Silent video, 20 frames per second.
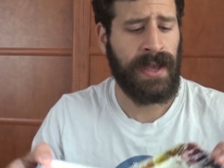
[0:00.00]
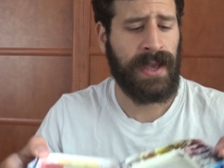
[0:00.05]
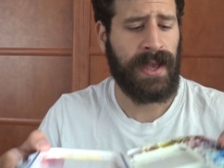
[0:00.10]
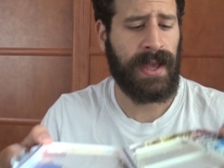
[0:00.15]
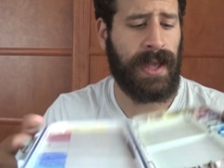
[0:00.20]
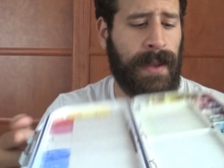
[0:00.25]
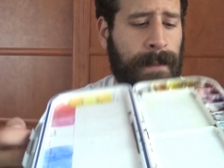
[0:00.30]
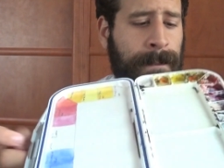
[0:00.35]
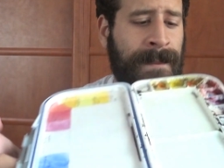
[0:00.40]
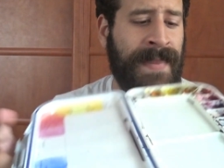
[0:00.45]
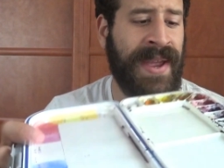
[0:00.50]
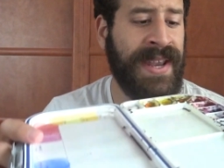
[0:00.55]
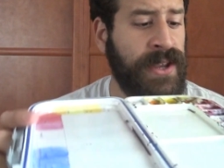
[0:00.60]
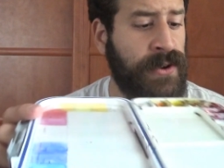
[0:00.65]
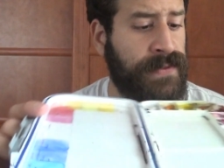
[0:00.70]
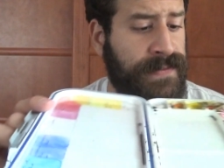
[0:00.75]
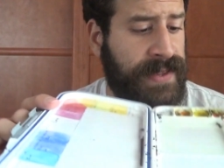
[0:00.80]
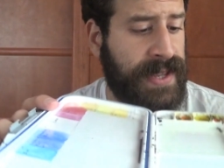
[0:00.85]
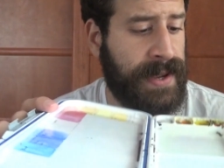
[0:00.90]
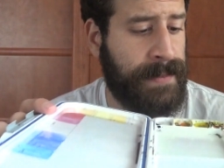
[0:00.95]
uh, many
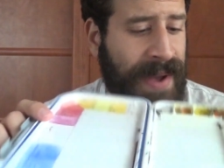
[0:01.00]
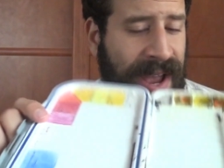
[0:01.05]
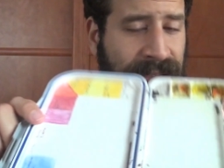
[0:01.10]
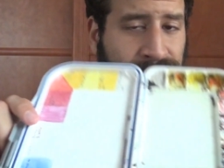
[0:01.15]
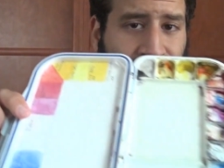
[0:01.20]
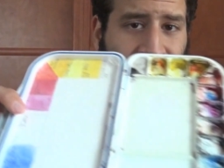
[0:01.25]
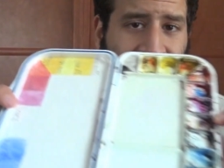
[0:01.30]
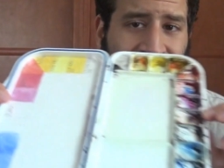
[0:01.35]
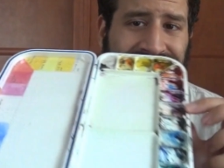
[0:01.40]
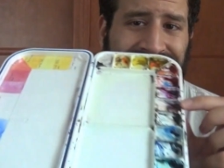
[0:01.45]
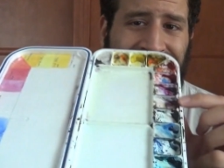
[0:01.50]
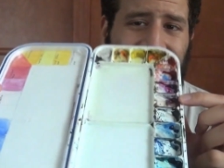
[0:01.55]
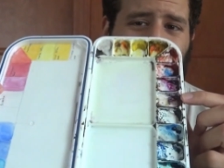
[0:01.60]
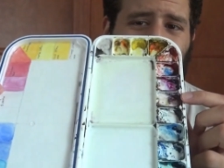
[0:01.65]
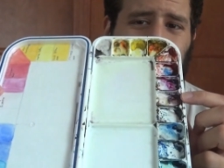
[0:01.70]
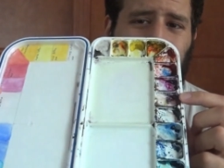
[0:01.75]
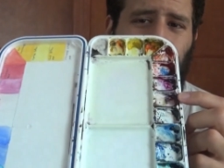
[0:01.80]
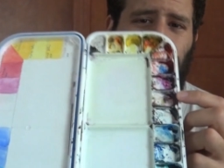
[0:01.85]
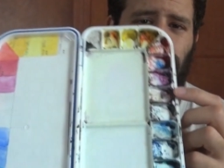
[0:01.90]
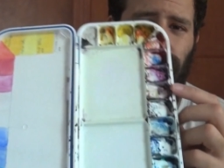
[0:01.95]
of them I find that I
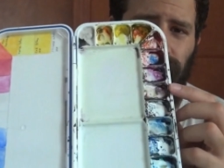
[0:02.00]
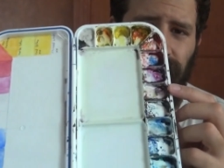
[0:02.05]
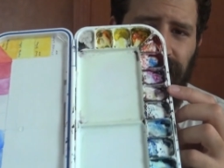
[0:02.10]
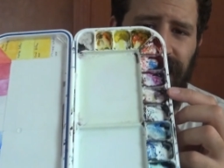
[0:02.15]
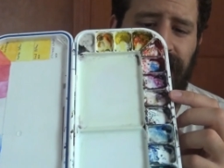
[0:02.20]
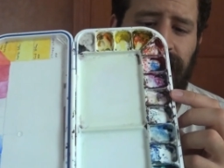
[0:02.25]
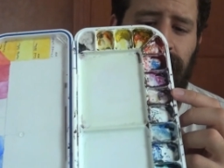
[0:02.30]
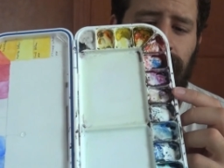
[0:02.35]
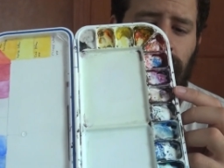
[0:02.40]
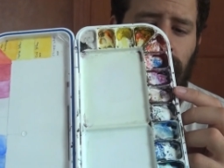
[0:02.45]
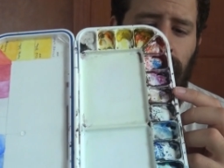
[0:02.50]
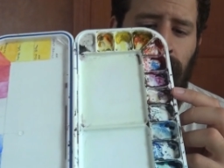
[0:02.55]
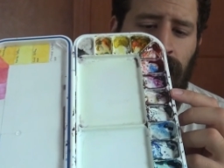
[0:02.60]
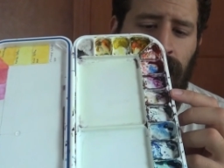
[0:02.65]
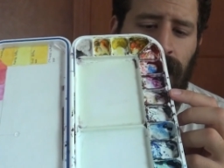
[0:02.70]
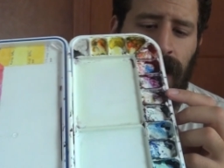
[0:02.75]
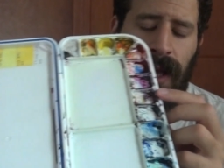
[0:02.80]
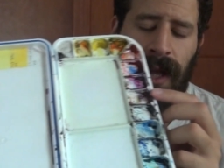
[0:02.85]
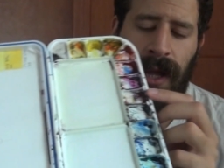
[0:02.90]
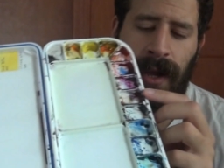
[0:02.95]
have to really,
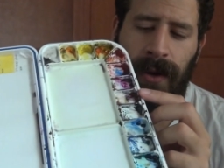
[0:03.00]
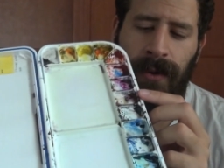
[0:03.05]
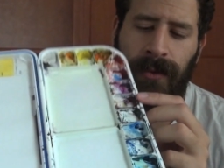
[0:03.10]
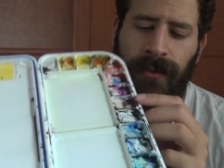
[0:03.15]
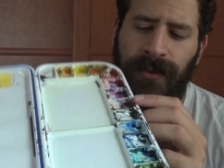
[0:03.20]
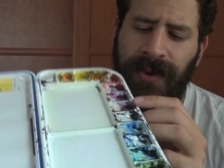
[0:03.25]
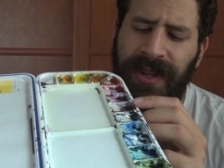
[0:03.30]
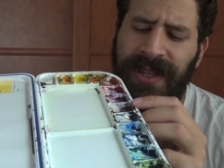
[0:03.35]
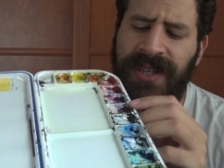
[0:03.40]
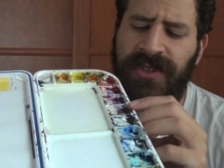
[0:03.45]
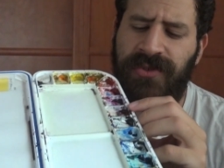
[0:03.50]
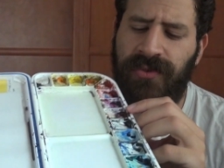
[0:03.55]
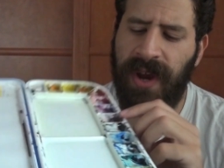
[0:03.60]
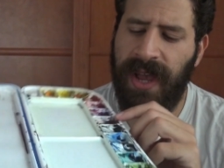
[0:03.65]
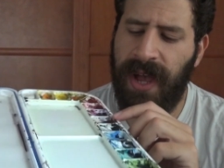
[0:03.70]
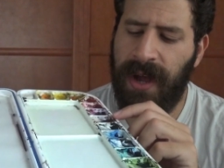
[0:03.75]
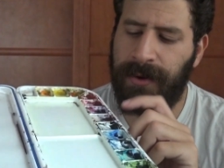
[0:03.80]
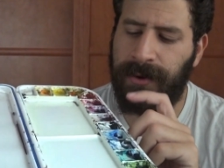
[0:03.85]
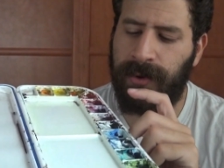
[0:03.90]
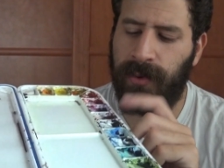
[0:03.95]
uh, really
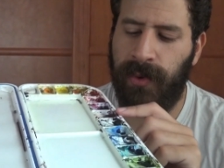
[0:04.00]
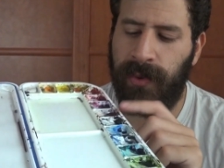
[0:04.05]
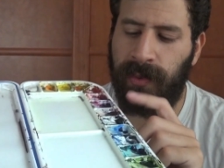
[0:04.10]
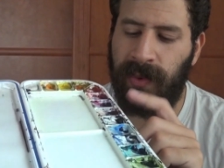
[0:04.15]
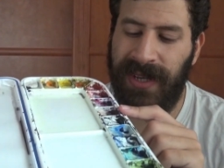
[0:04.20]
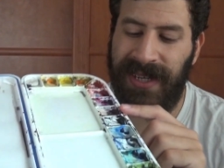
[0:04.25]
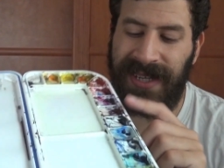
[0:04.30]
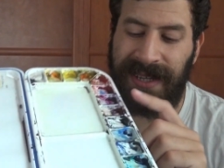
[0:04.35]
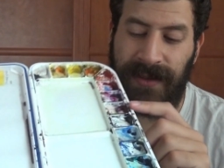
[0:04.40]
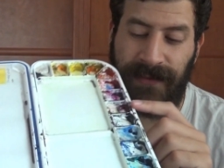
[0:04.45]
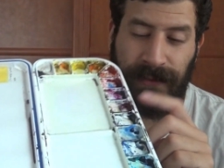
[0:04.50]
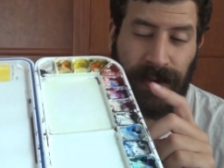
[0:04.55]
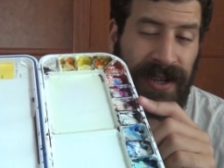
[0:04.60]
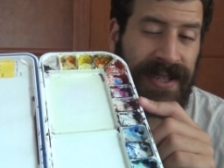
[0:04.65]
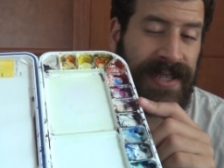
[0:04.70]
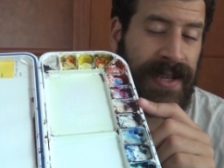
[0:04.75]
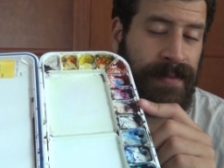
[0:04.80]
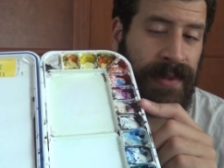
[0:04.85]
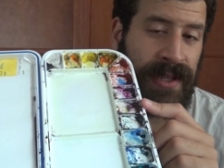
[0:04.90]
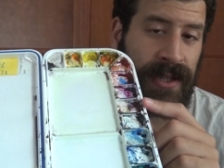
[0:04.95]
try hard to re-wet. For
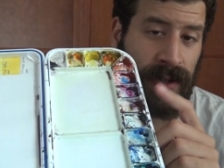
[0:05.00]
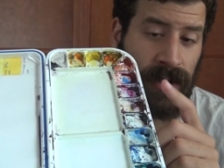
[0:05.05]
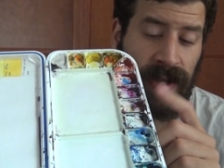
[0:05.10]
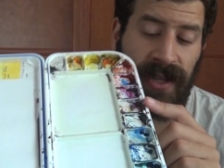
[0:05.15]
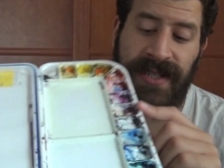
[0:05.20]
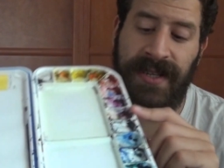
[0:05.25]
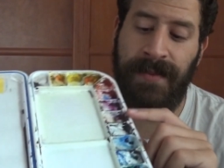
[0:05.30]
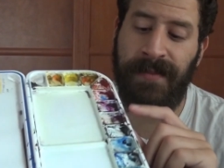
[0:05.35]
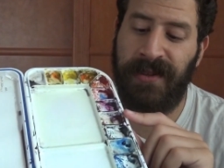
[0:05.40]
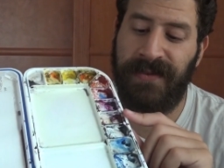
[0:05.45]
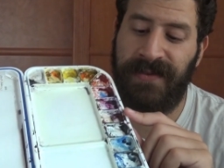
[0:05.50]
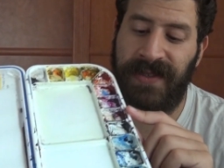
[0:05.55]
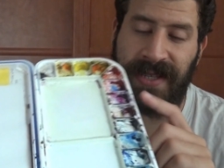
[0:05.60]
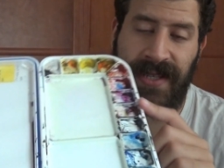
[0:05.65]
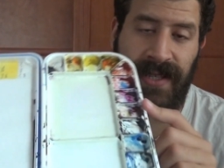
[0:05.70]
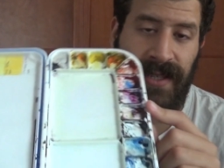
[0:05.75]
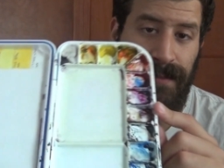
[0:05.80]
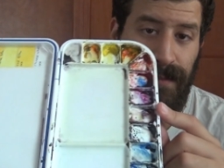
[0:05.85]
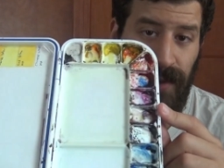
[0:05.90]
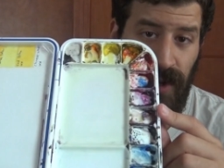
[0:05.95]
example, a good example of
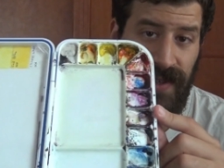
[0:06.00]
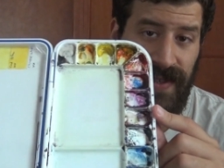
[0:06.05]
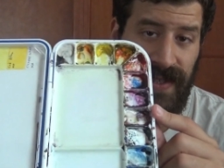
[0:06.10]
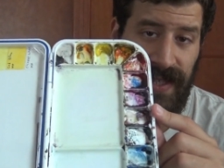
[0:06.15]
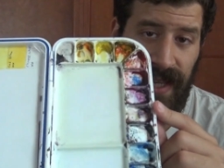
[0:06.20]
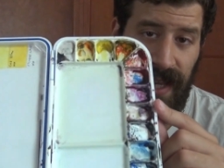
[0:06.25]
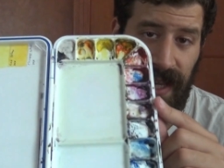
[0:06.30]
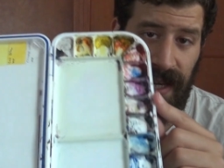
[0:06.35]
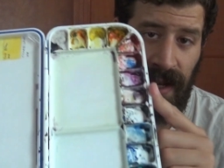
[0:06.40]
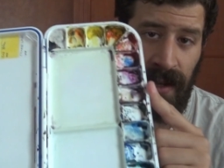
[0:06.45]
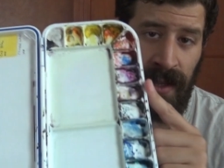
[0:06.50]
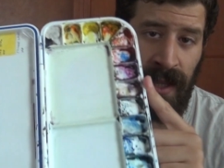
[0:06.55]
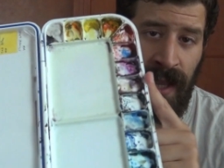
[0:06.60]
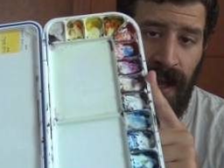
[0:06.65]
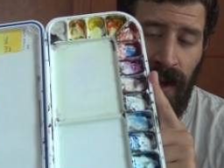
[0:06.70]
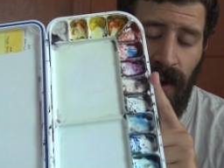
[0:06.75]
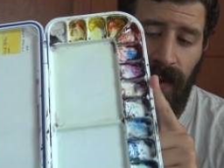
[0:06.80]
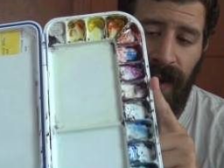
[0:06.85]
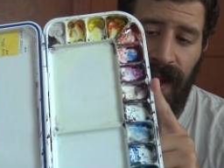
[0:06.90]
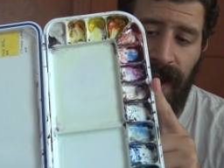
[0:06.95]
this is the burnt sienna,
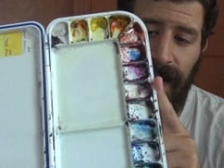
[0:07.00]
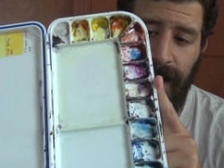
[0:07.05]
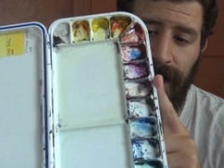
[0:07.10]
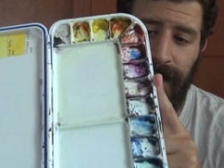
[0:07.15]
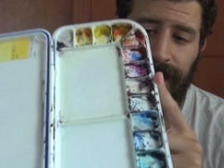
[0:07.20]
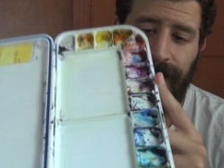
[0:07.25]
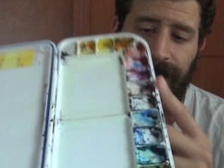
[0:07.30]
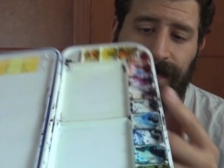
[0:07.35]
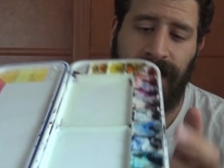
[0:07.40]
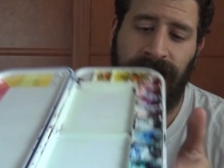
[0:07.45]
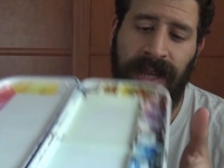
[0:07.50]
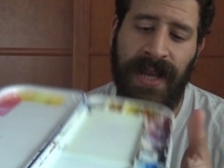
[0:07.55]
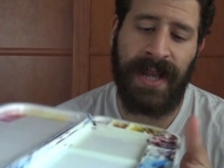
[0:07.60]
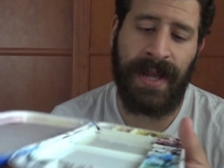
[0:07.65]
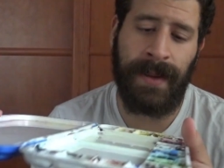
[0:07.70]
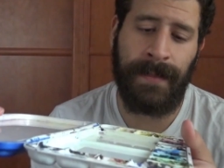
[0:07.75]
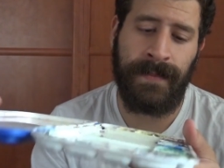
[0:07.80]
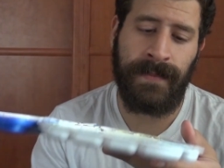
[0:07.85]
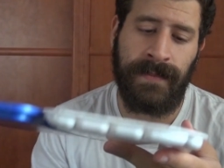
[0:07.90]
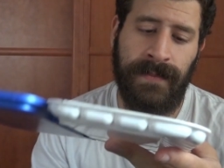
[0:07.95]
okay?
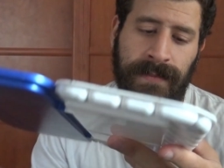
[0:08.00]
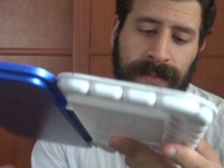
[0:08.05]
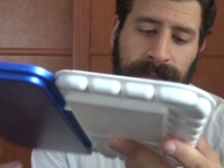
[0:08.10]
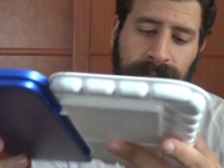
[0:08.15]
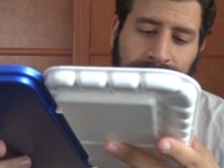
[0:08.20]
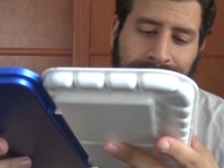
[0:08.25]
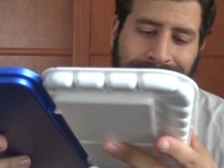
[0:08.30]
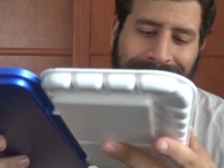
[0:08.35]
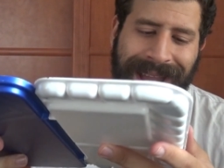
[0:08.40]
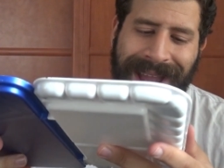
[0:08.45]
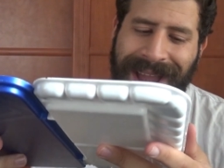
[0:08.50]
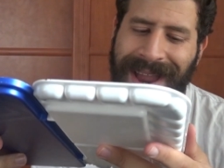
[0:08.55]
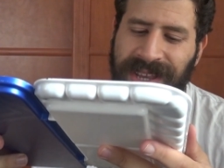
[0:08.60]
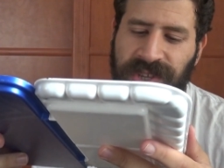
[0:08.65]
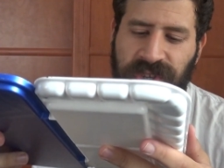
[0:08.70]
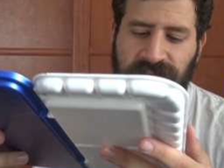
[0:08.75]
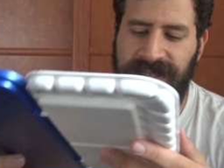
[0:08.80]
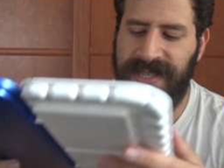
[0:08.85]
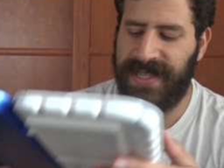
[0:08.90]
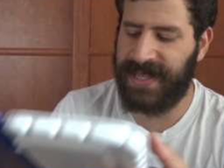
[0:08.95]
Um, I
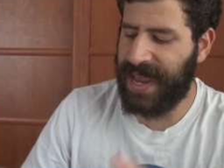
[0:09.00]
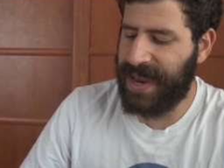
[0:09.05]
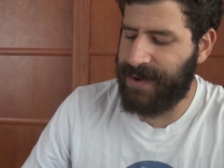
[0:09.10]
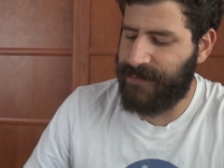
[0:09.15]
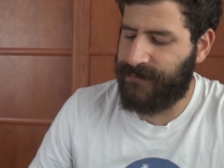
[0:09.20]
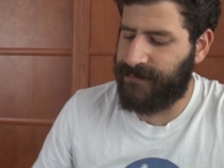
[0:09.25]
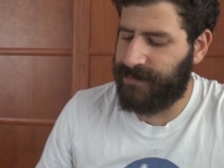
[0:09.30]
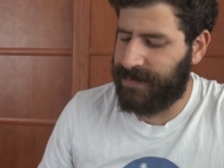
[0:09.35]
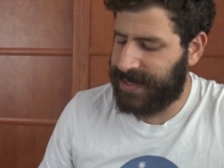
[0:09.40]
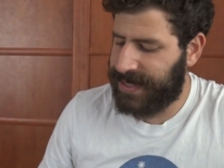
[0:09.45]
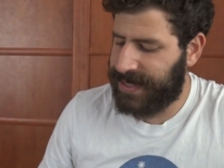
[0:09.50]
just, I've,